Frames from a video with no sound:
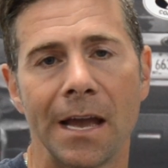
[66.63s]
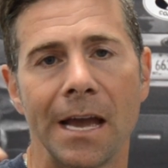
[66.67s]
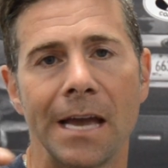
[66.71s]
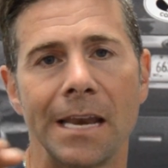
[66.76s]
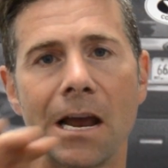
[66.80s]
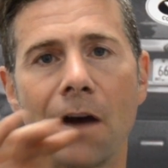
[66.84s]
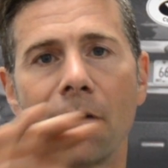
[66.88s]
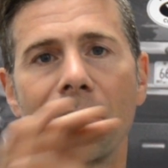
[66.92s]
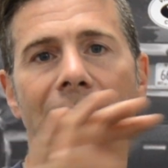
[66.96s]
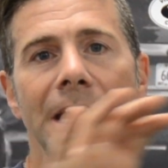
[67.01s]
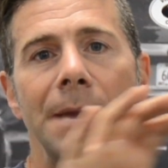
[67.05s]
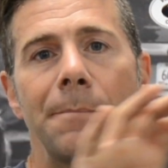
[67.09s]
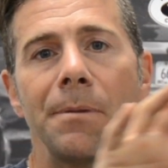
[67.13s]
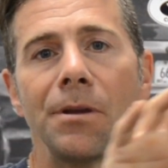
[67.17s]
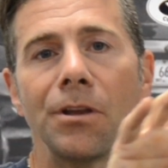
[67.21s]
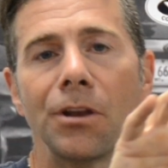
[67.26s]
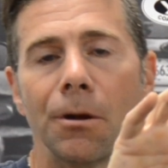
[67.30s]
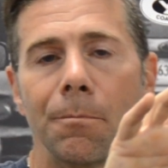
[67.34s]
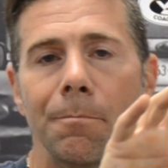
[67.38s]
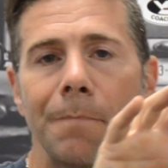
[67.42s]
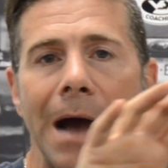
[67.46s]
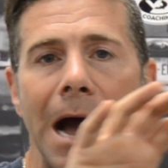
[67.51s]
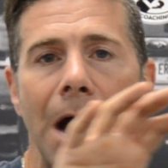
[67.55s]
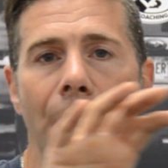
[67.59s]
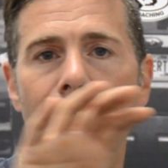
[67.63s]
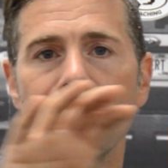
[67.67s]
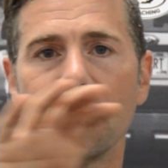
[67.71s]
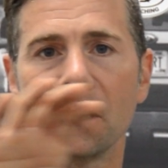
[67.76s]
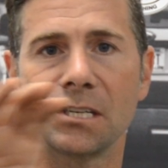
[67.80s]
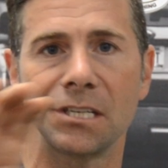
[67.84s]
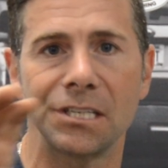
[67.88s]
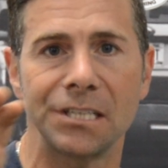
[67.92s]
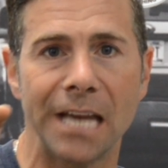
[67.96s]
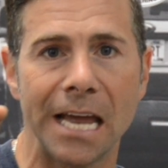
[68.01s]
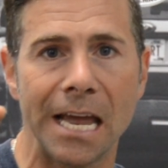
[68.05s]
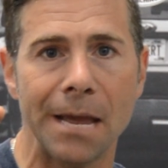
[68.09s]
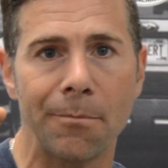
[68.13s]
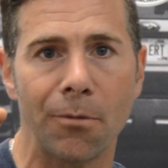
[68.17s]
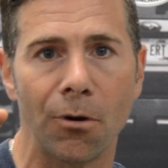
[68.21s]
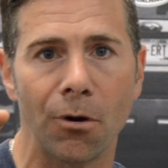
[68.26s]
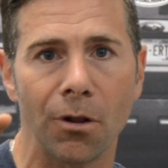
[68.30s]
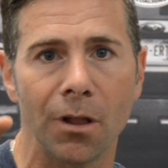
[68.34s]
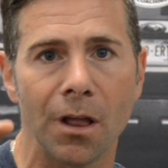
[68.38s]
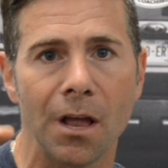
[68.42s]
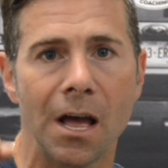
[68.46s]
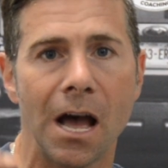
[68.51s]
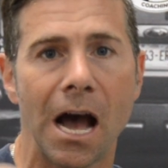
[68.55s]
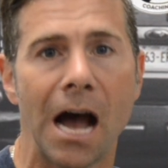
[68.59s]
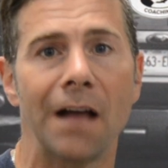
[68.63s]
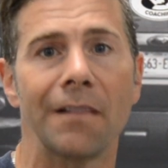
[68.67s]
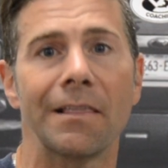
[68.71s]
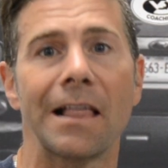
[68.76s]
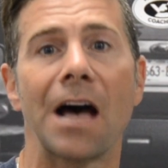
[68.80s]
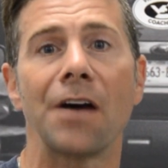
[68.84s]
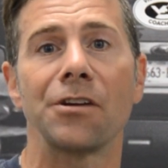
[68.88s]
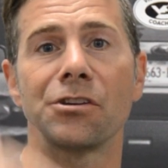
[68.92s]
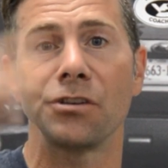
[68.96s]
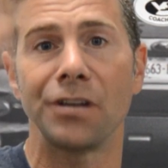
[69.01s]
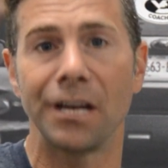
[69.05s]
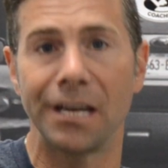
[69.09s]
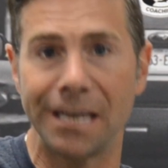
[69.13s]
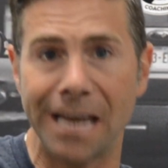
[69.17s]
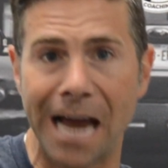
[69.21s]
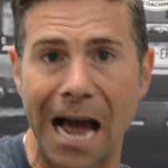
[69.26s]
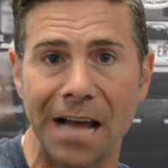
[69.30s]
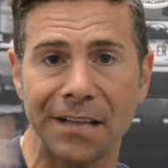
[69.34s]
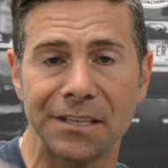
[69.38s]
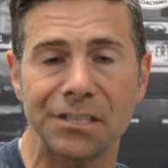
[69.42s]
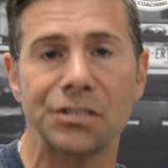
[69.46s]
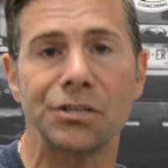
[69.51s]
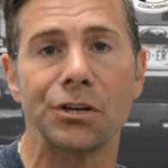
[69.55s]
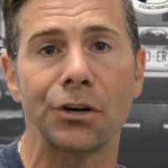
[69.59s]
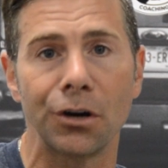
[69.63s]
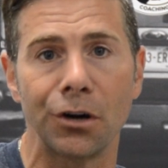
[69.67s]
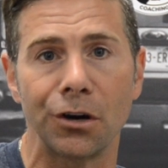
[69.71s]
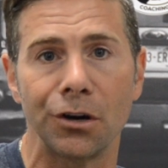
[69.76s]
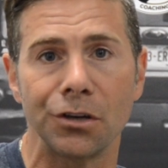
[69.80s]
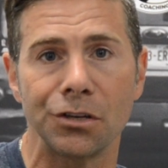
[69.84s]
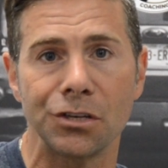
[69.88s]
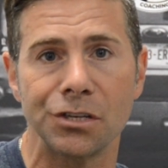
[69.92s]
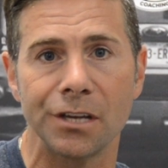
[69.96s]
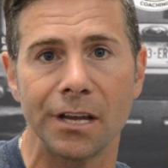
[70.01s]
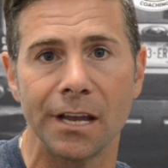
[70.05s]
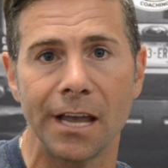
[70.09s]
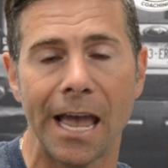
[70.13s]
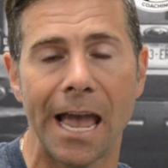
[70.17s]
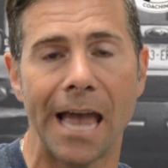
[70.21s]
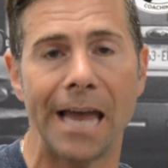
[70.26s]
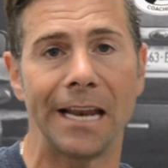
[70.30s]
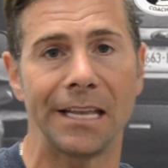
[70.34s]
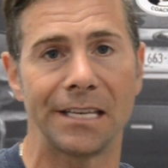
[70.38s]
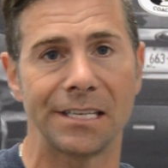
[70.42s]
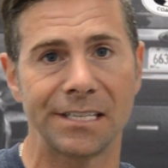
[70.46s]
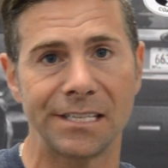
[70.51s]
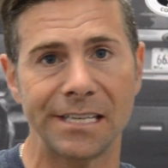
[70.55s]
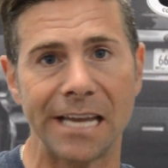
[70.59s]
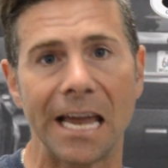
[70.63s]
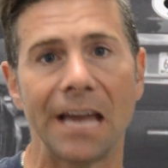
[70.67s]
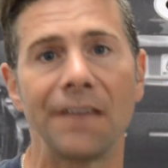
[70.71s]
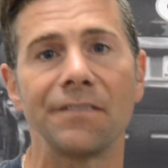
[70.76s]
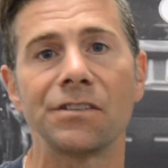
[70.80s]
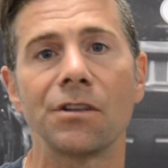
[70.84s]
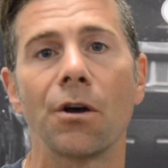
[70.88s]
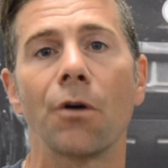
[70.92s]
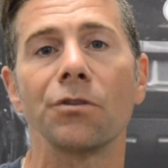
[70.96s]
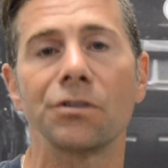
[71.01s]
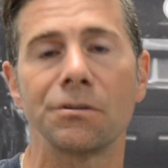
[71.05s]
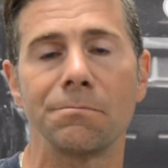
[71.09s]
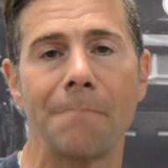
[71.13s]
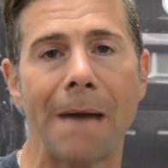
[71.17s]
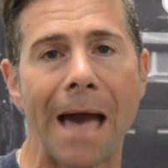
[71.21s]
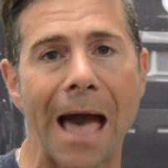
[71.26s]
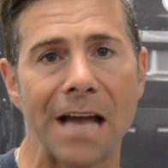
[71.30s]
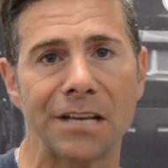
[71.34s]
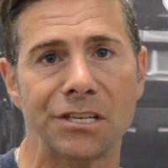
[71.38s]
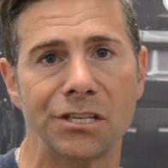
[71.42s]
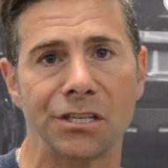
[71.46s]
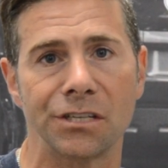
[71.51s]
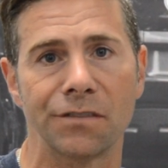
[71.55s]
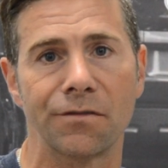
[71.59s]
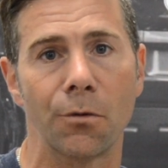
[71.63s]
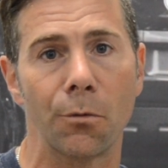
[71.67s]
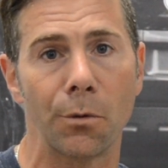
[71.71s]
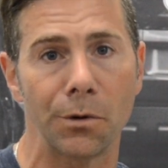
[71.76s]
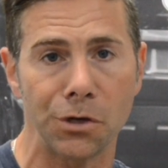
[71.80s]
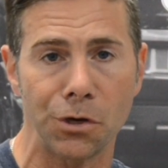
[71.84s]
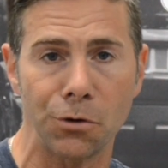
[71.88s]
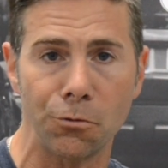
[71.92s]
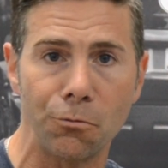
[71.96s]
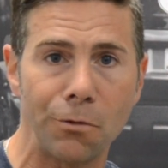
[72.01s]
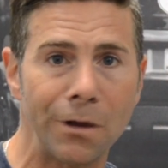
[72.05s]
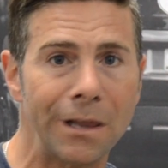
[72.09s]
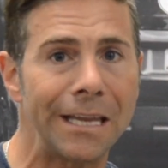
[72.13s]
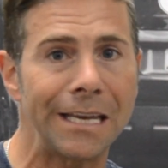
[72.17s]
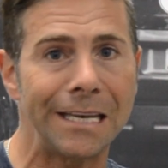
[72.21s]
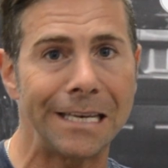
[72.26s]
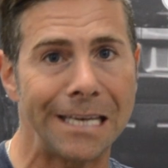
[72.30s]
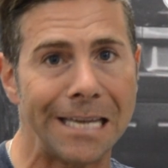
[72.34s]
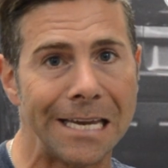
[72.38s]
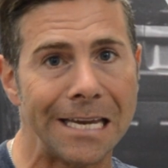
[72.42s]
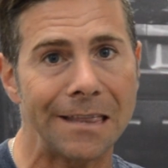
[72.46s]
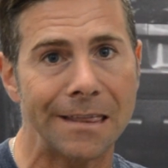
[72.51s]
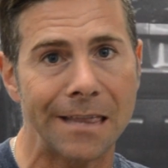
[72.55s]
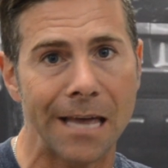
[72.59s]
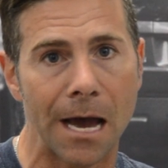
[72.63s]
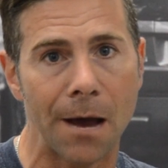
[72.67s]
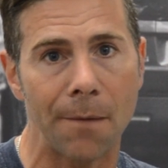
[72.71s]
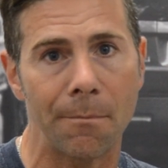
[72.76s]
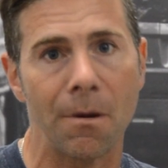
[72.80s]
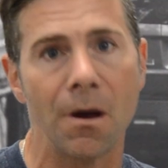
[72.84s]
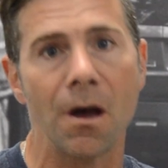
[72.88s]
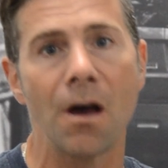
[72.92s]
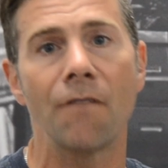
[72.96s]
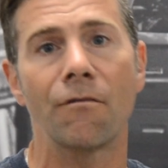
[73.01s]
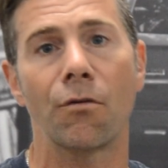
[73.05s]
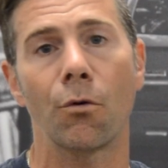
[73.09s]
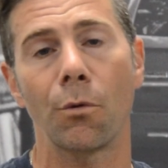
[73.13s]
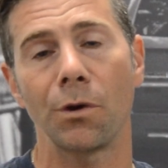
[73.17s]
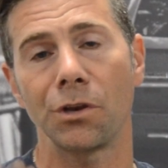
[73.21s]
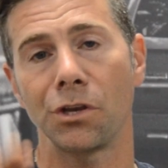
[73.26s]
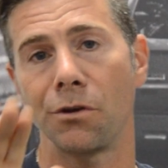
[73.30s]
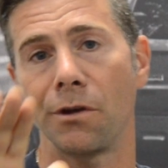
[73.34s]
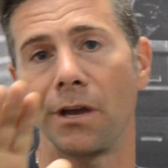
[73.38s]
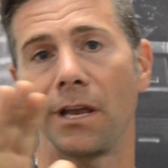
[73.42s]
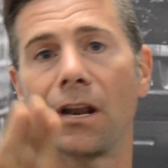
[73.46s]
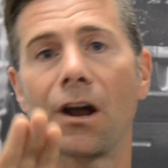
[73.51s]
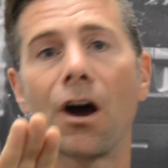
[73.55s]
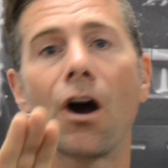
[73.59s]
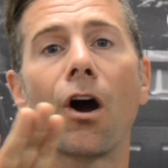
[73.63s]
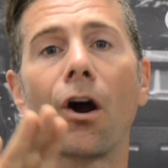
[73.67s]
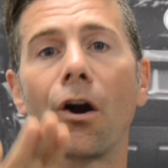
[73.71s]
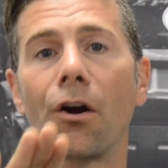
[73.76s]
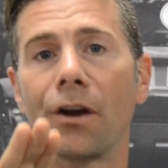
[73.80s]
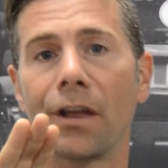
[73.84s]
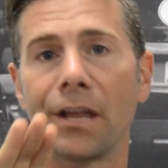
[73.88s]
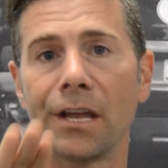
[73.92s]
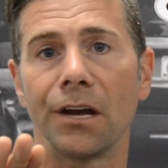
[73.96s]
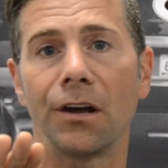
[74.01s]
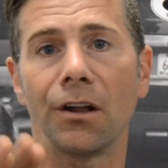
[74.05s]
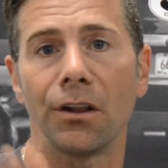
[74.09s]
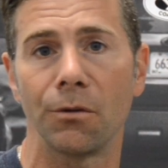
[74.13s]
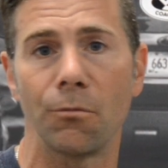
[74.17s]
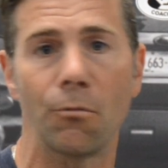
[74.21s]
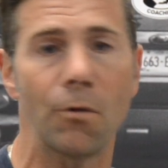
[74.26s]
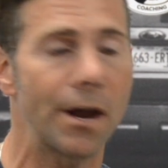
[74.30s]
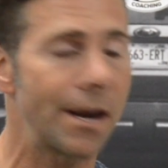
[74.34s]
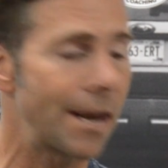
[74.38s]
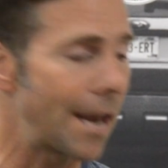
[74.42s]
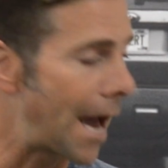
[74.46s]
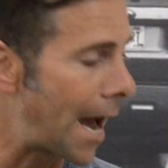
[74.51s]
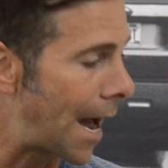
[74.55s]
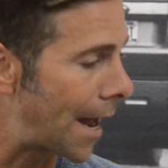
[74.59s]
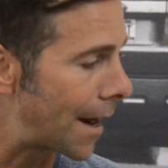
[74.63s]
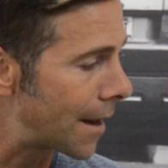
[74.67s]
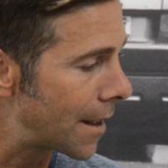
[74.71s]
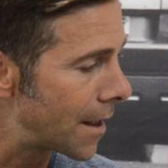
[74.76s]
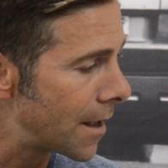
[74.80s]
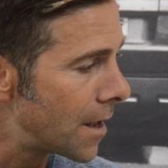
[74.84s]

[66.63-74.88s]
Now, keeping your power stable allows you to not surge, and it saves those matches for when you really need them, for when you hit a hard hill and whatnot.